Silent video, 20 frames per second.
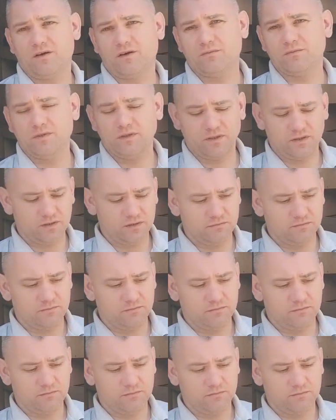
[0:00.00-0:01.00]
own
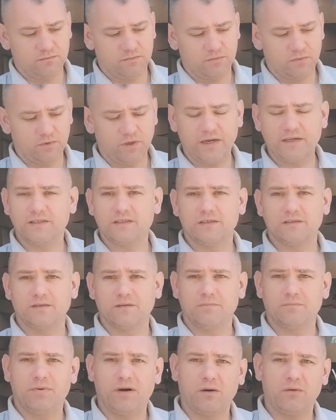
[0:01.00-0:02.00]

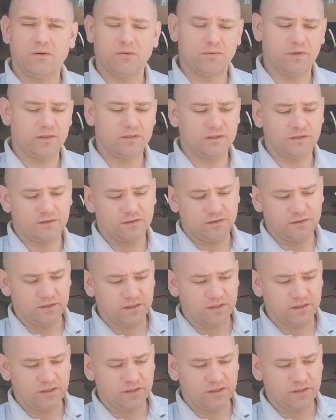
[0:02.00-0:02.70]
rating, power rating.